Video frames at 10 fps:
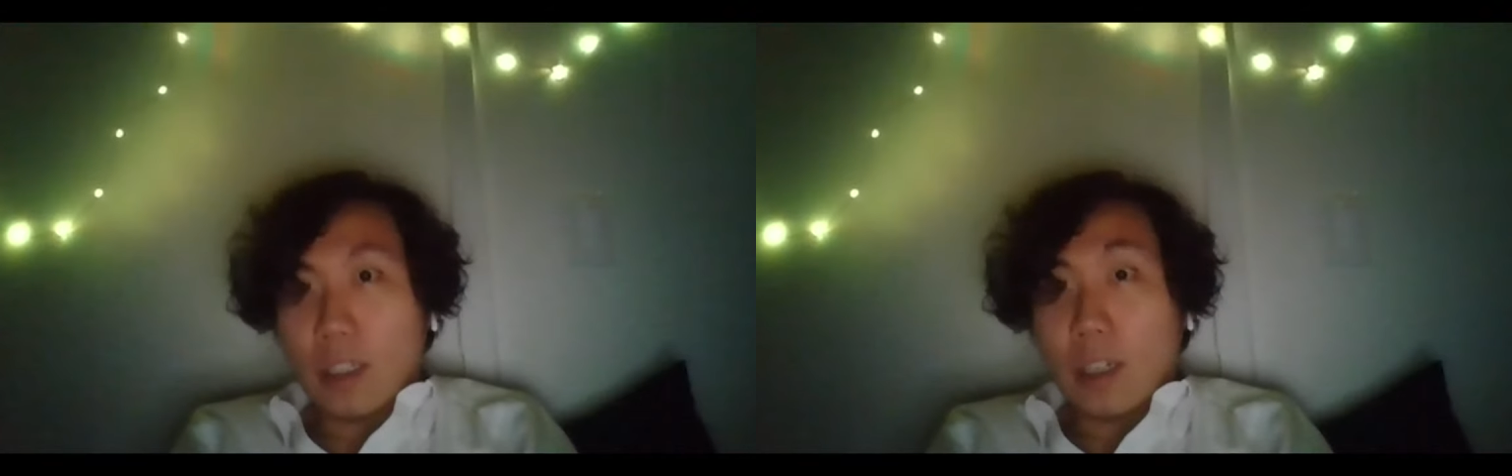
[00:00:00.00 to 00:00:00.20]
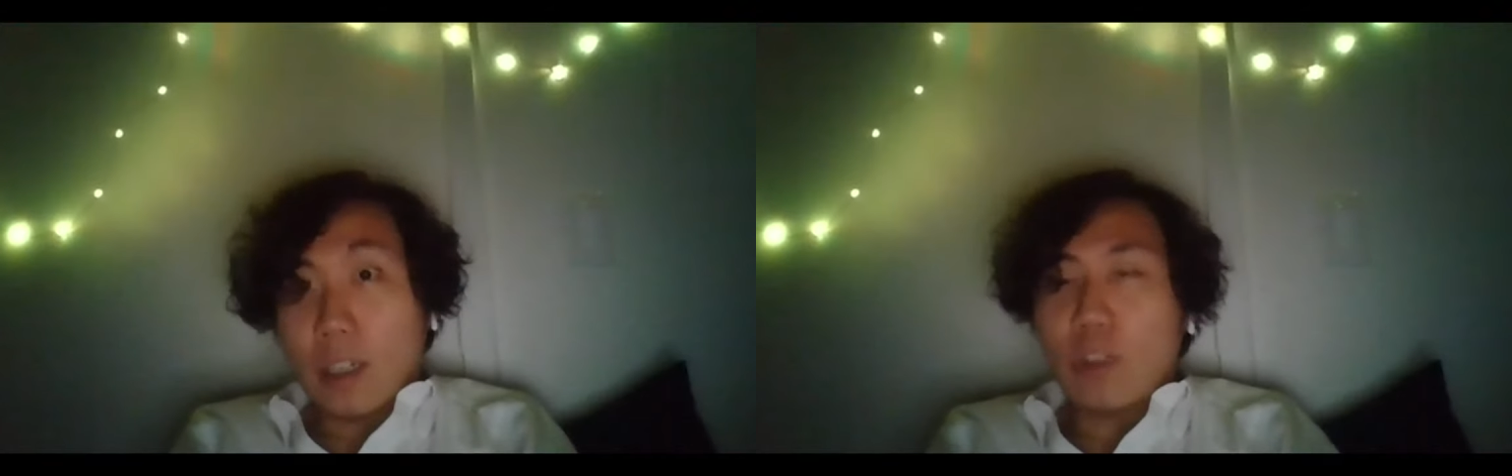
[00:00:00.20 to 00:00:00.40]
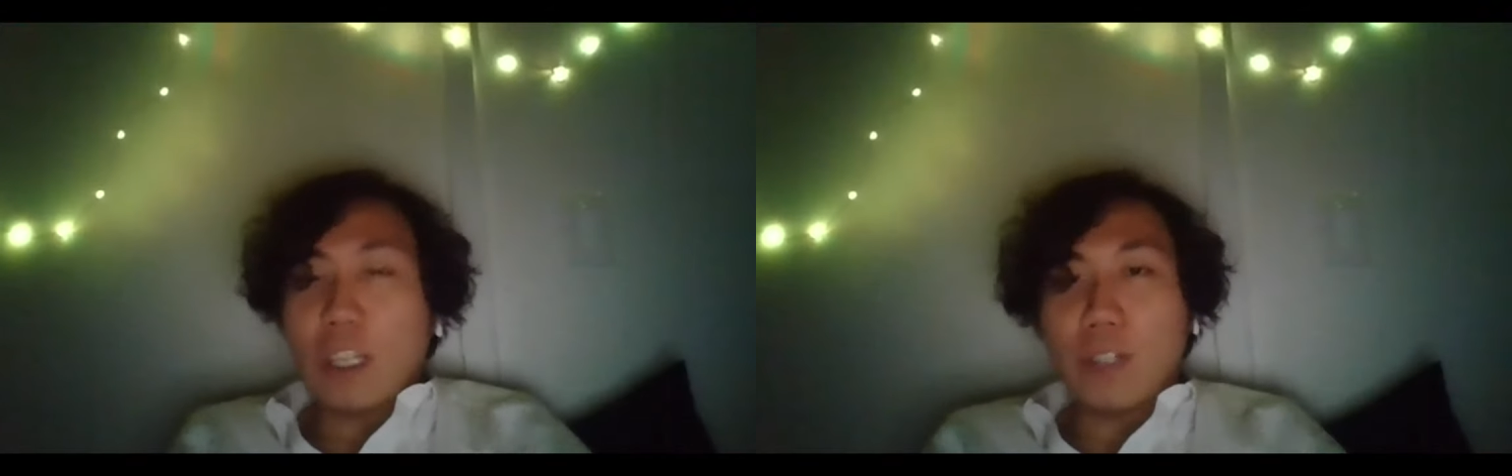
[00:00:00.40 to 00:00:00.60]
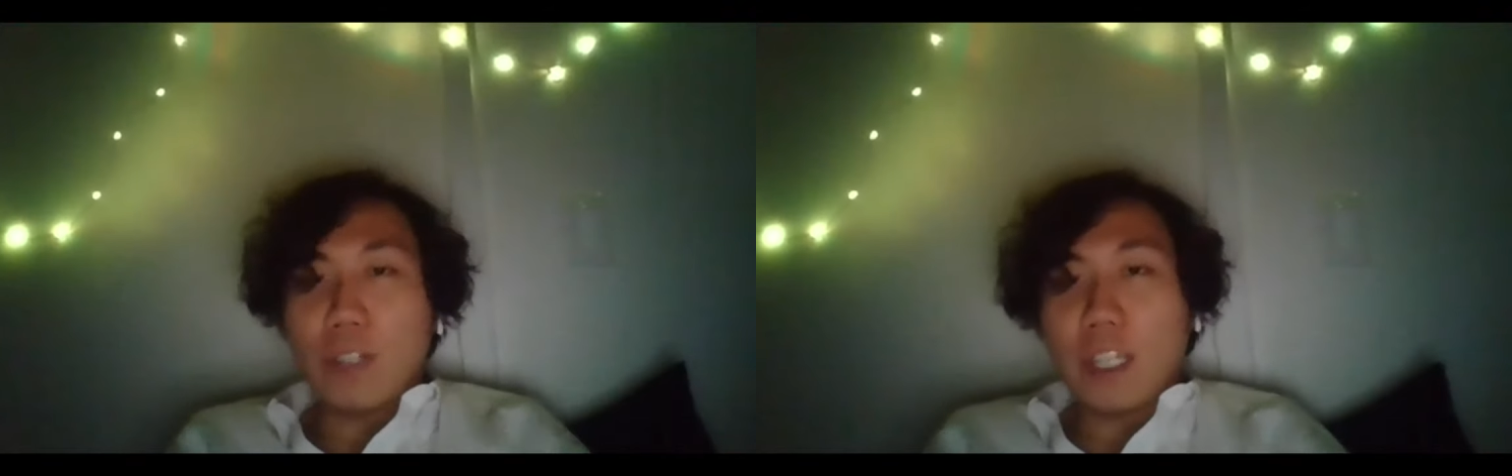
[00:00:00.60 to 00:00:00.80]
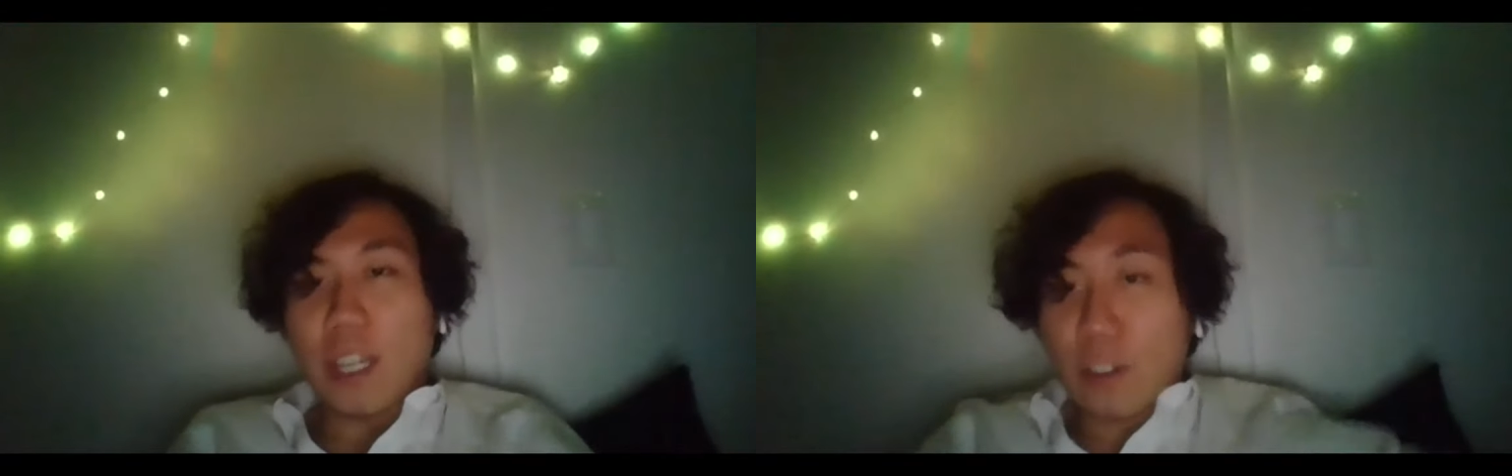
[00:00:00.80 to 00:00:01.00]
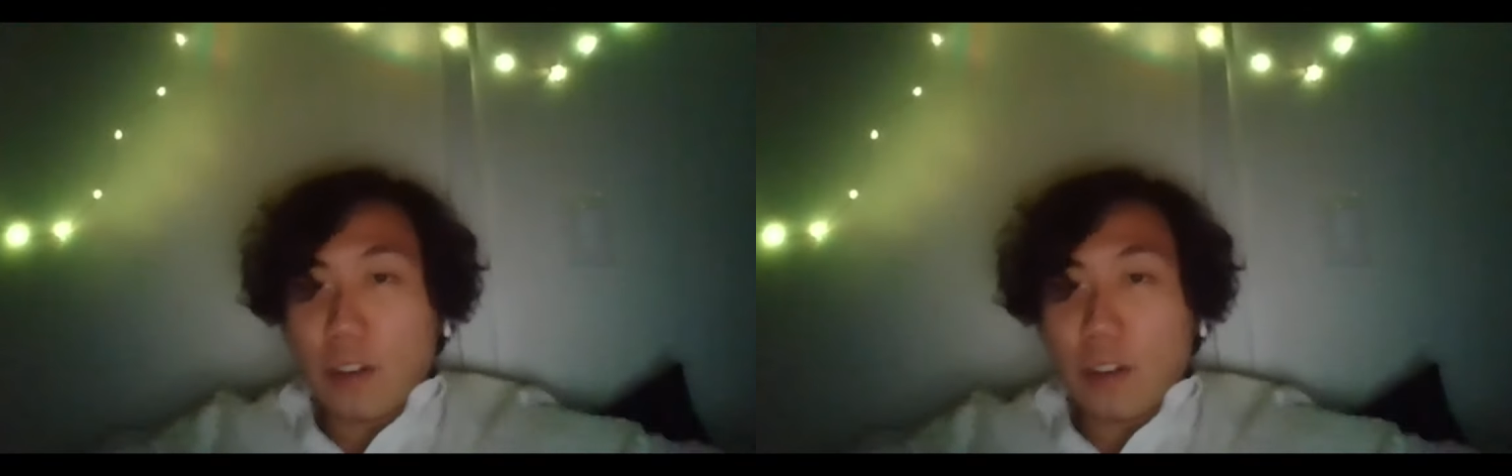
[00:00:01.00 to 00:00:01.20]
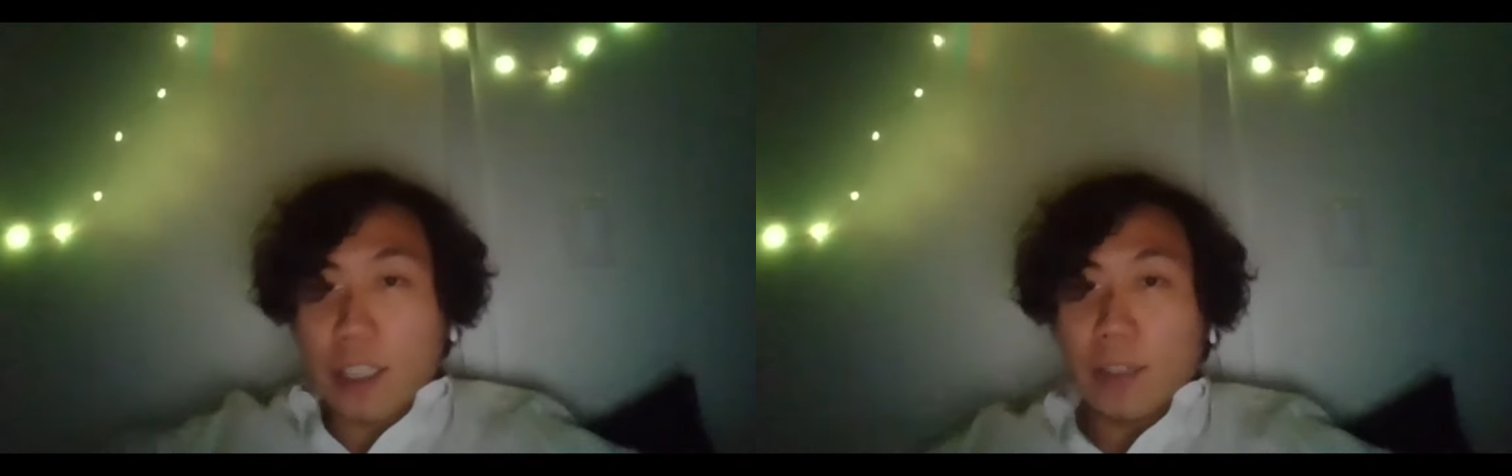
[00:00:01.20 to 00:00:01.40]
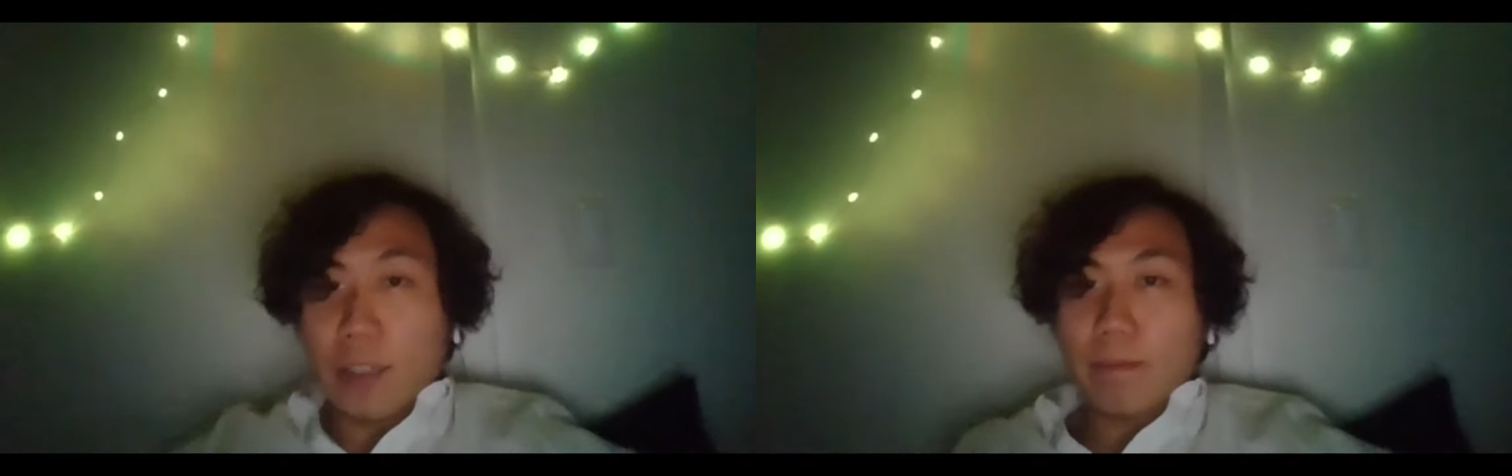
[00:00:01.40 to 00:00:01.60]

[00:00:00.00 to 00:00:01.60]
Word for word: I'm only here for the extra credit.